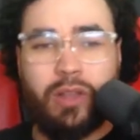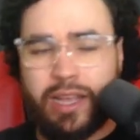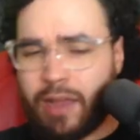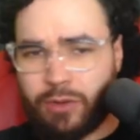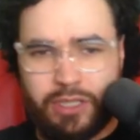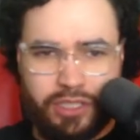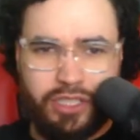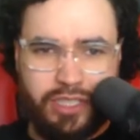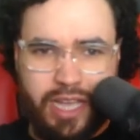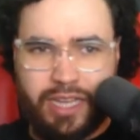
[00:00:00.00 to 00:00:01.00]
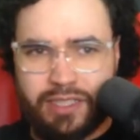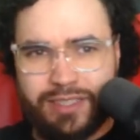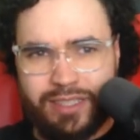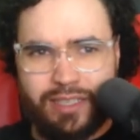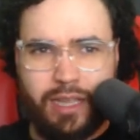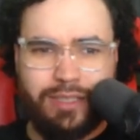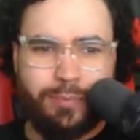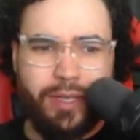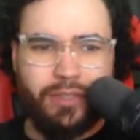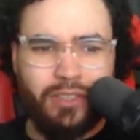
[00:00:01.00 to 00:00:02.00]
like I really just said, is it's
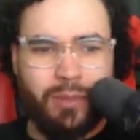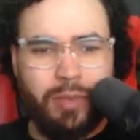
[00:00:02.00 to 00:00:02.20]
built on